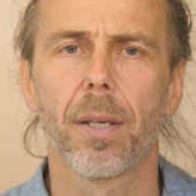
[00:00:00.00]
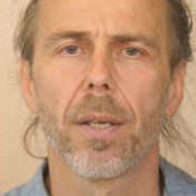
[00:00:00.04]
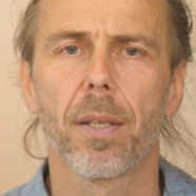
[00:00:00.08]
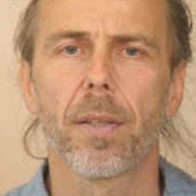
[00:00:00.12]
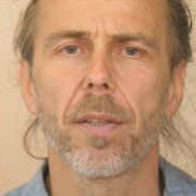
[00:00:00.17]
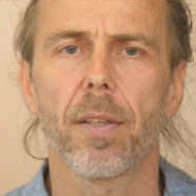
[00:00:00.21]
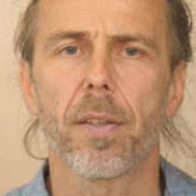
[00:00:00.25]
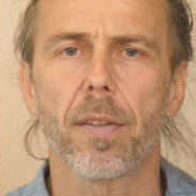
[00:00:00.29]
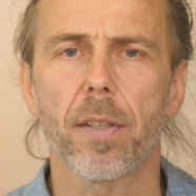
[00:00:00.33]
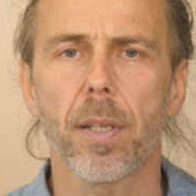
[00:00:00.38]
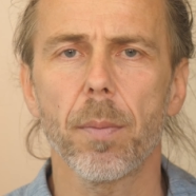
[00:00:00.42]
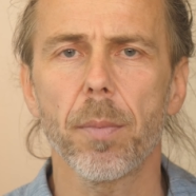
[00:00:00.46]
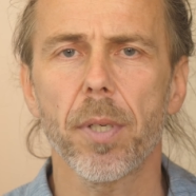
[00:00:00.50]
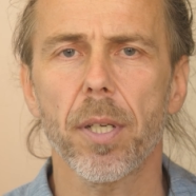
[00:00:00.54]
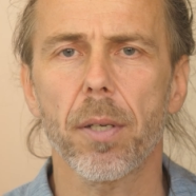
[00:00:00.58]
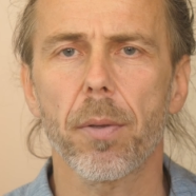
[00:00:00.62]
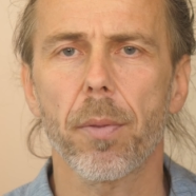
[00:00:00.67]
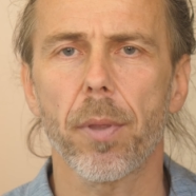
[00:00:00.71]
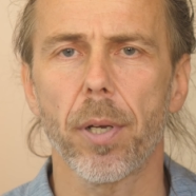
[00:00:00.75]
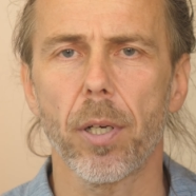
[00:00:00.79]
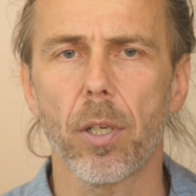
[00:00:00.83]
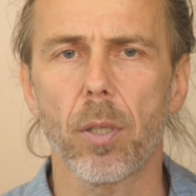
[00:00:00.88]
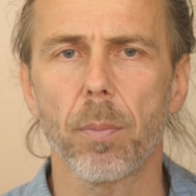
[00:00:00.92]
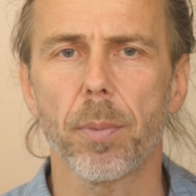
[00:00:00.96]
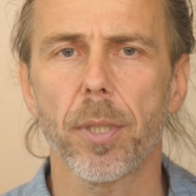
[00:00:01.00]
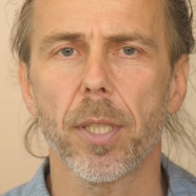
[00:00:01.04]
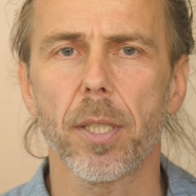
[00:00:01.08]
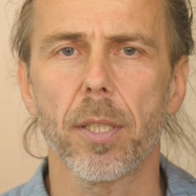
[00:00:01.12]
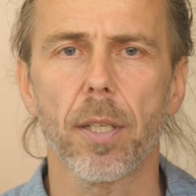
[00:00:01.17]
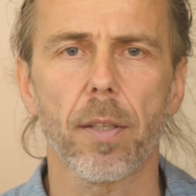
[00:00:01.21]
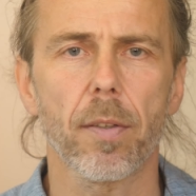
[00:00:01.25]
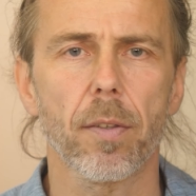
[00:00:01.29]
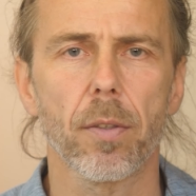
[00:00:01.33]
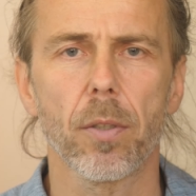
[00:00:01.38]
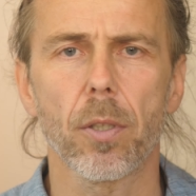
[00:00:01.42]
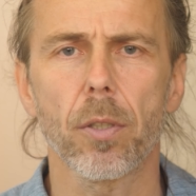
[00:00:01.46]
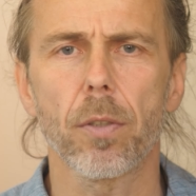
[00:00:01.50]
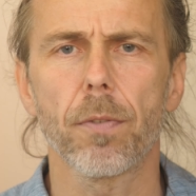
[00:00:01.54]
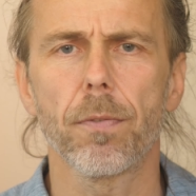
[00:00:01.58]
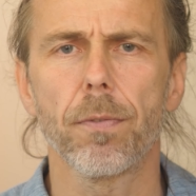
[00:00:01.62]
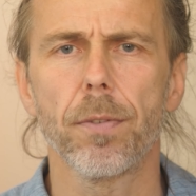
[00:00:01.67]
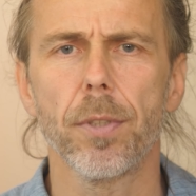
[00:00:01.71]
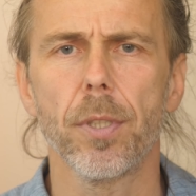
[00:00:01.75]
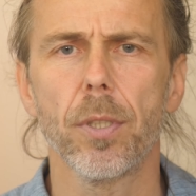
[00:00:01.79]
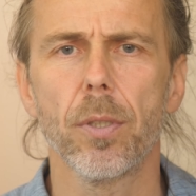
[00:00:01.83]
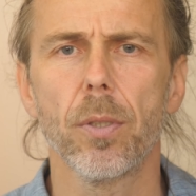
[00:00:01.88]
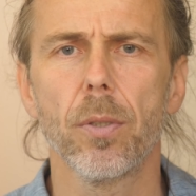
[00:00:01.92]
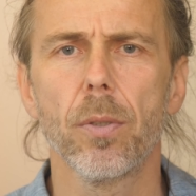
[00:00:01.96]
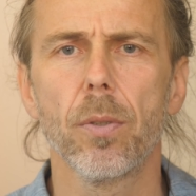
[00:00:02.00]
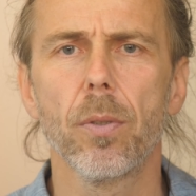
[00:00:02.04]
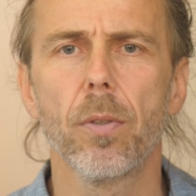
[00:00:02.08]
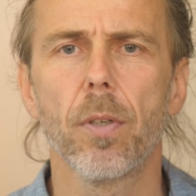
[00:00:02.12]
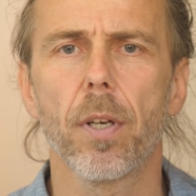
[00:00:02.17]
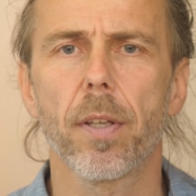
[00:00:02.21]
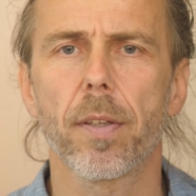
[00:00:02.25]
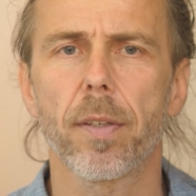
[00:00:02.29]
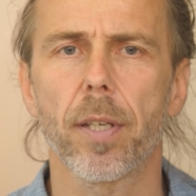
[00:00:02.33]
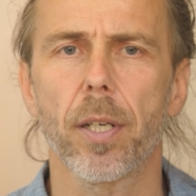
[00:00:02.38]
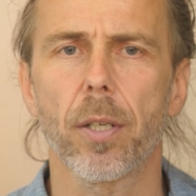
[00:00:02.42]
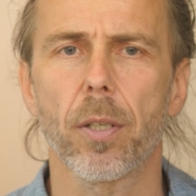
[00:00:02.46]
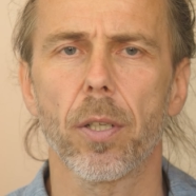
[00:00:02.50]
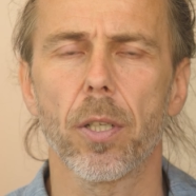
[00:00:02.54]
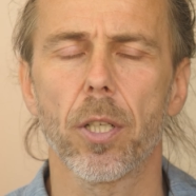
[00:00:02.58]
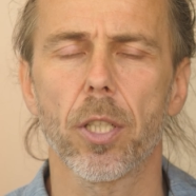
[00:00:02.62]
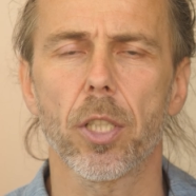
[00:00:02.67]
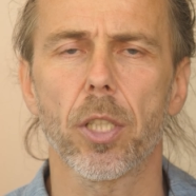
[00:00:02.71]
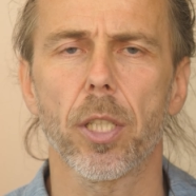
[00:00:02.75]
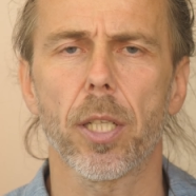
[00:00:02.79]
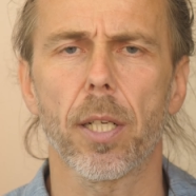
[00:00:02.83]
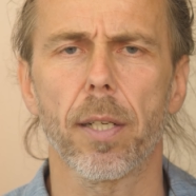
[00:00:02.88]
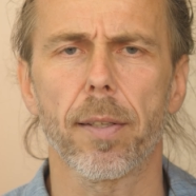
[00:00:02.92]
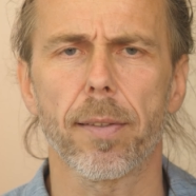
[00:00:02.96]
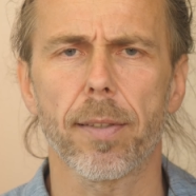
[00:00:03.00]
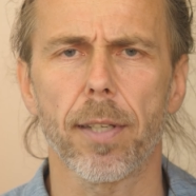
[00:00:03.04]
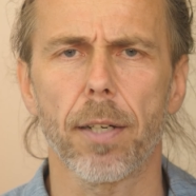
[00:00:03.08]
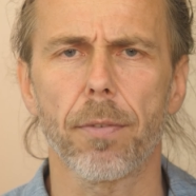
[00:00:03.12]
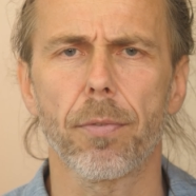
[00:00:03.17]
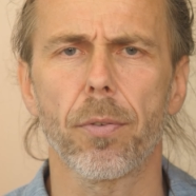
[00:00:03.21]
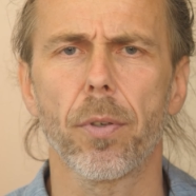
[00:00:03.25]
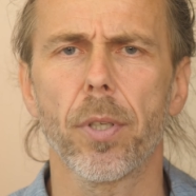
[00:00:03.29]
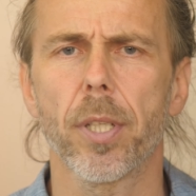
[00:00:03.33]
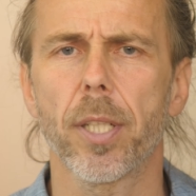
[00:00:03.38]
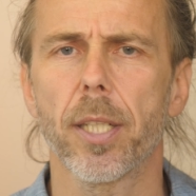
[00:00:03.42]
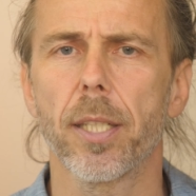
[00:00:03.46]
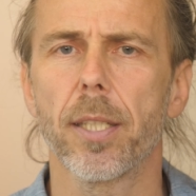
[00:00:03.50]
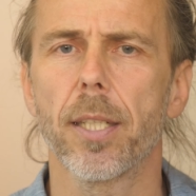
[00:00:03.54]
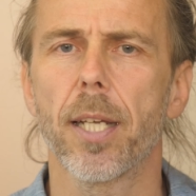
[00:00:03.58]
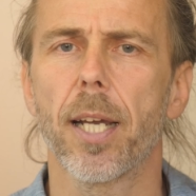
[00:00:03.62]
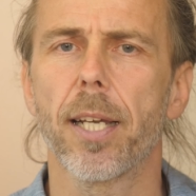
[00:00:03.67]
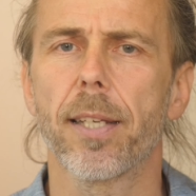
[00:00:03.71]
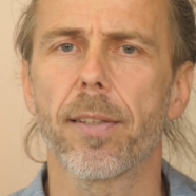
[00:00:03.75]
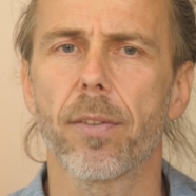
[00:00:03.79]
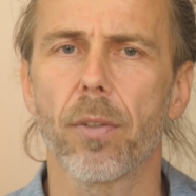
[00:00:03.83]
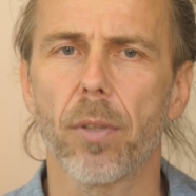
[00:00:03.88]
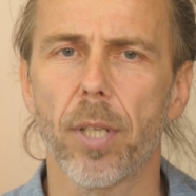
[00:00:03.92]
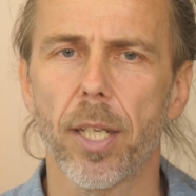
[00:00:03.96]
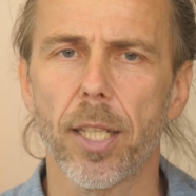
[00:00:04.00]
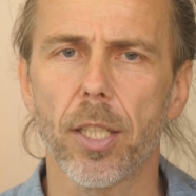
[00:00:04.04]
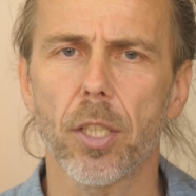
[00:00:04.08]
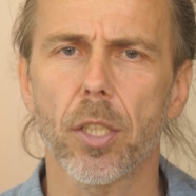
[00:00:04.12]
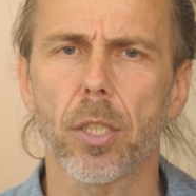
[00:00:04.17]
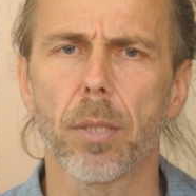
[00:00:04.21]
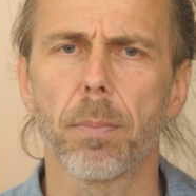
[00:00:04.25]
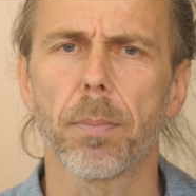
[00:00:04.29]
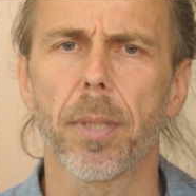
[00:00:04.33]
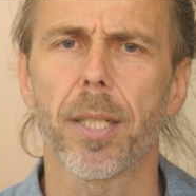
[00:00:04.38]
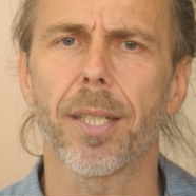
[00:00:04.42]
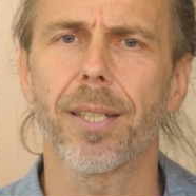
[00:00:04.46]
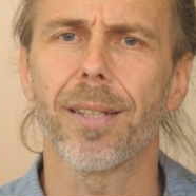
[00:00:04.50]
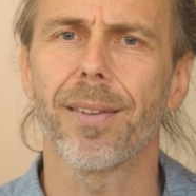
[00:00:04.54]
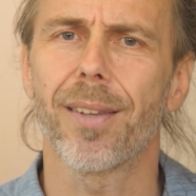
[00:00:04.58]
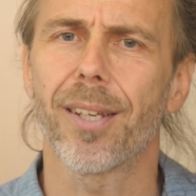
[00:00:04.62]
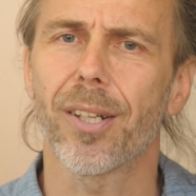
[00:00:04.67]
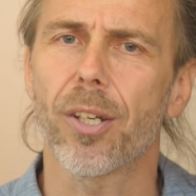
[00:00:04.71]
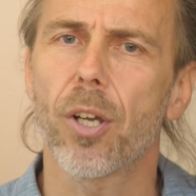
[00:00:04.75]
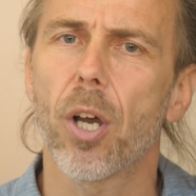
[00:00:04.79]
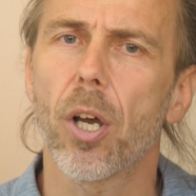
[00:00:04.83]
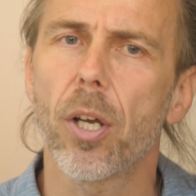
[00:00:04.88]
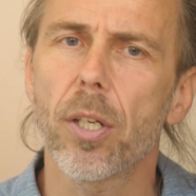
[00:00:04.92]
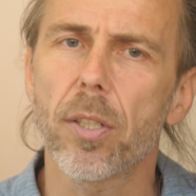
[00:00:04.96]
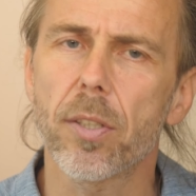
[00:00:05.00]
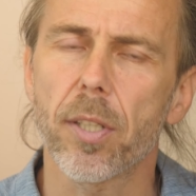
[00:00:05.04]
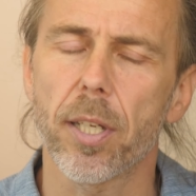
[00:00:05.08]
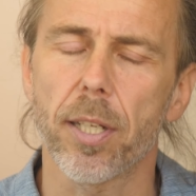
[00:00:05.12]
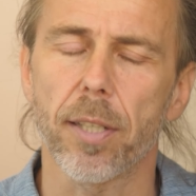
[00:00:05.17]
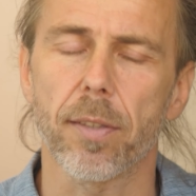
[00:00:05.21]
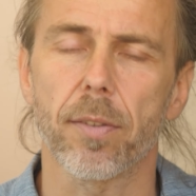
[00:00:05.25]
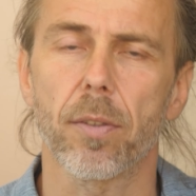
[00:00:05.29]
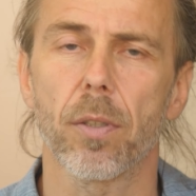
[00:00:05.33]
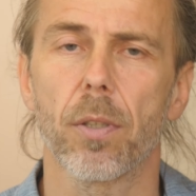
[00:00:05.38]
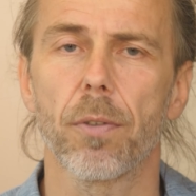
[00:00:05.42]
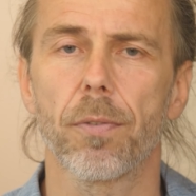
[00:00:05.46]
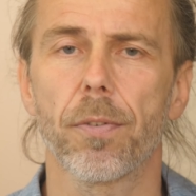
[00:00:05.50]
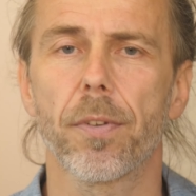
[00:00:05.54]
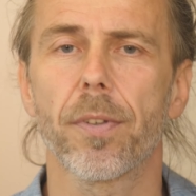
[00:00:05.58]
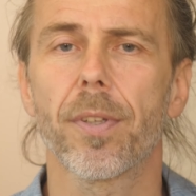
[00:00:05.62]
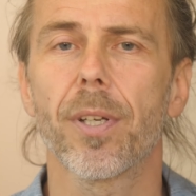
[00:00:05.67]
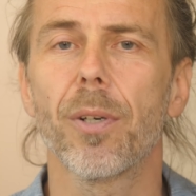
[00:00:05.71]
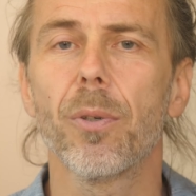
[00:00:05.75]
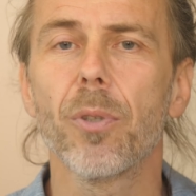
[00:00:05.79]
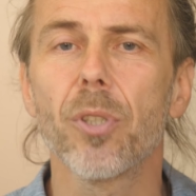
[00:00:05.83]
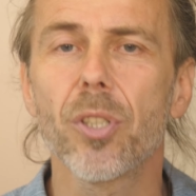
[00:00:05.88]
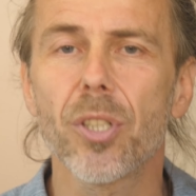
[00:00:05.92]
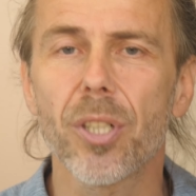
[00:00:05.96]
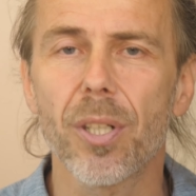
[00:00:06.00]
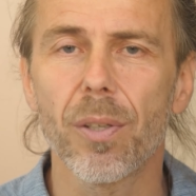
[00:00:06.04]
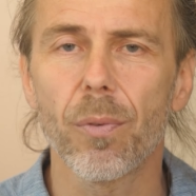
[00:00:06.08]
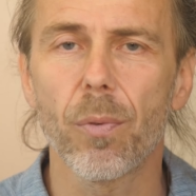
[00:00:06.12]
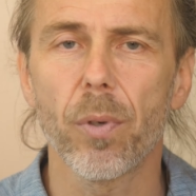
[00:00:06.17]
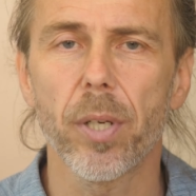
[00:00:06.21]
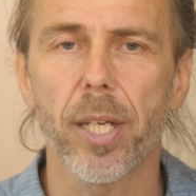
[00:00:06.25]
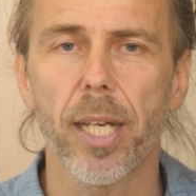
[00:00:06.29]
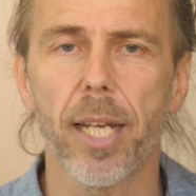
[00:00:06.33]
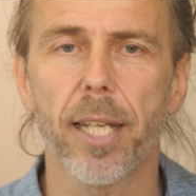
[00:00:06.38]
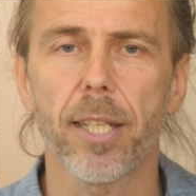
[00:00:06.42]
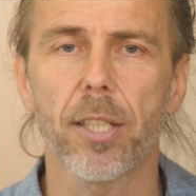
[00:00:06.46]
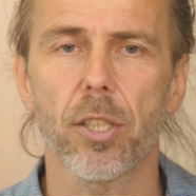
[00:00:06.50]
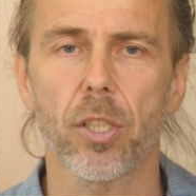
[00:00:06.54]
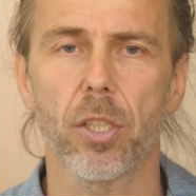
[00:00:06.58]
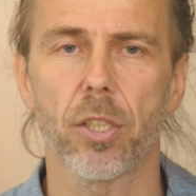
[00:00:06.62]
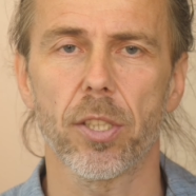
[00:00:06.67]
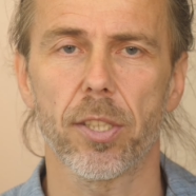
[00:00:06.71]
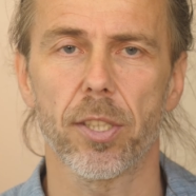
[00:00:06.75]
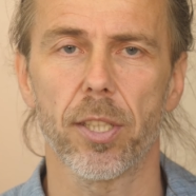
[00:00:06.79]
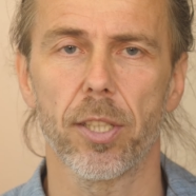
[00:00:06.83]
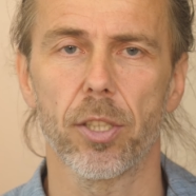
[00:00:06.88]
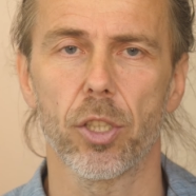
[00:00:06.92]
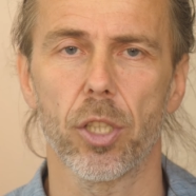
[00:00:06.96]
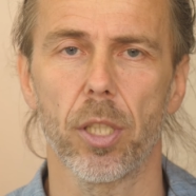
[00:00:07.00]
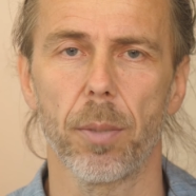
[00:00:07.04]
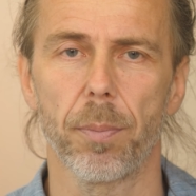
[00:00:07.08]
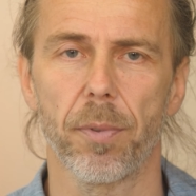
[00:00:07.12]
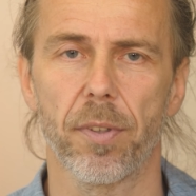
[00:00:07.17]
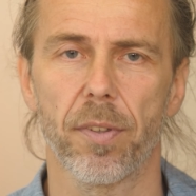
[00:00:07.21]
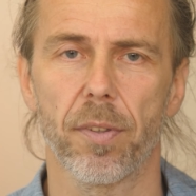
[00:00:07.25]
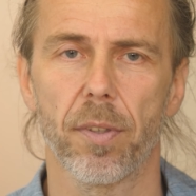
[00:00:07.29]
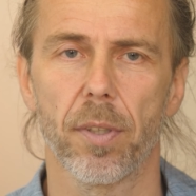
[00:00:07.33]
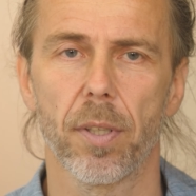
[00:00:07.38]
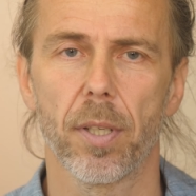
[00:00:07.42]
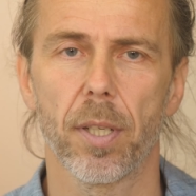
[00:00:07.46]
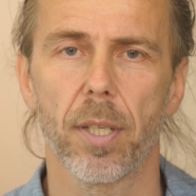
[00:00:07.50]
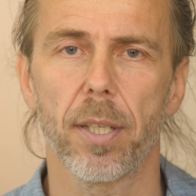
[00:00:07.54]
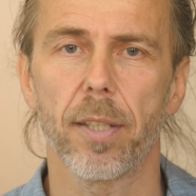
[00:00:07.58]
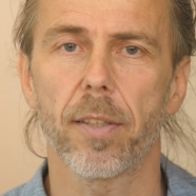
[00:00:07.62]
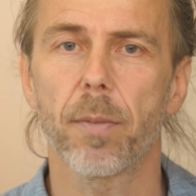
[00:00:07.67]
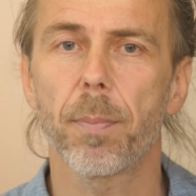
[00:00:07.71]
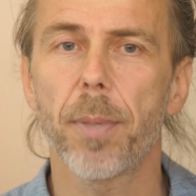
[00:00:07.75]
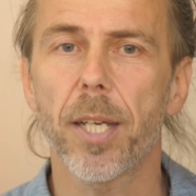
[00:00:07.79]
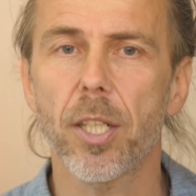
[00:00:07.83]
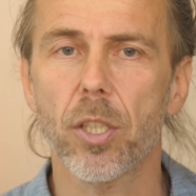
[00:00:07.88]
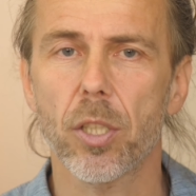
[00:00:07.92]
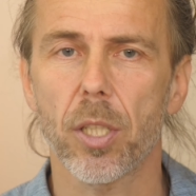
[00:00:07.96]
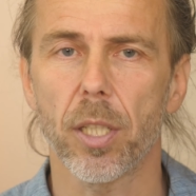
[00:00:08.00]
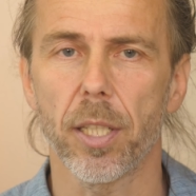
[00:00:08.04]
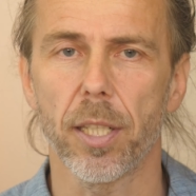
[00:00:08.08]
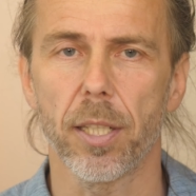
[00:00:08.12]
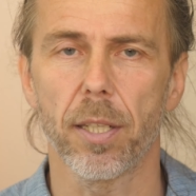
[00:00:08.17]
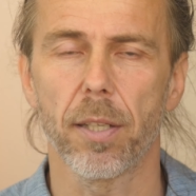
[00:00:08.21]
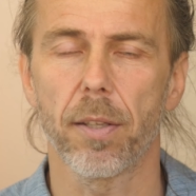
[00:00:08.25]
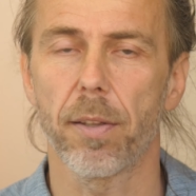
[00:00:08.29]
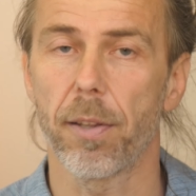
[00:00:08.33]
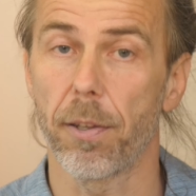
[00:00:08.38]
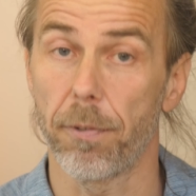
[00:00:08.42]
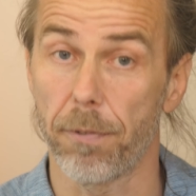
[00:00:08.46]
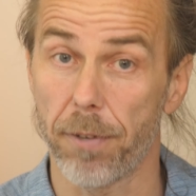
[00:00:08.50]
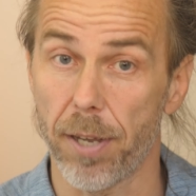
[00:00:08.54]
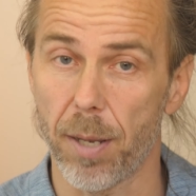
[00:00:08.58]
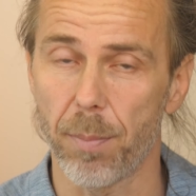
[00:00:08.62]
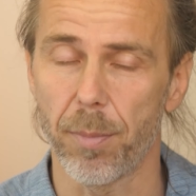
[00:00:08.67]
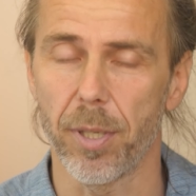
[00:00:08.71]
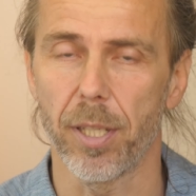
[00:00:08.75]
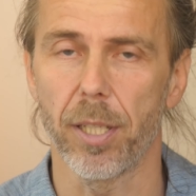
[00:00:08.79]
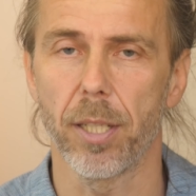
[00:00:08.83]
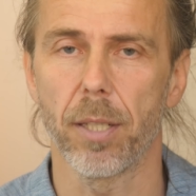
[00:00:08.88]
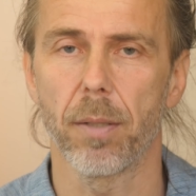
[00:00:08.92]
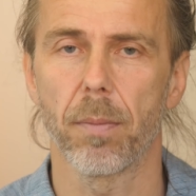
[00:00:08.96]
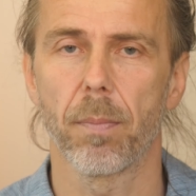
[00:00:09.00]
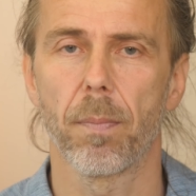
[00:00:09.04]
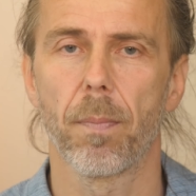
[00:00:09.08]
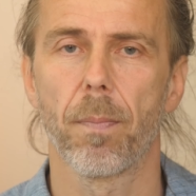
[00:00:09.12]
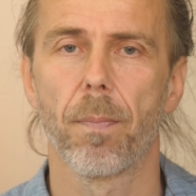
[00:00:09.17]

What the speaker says: Systemic therapy does not view psychological suffering in isolation, but in the context of social relationships, especially the family.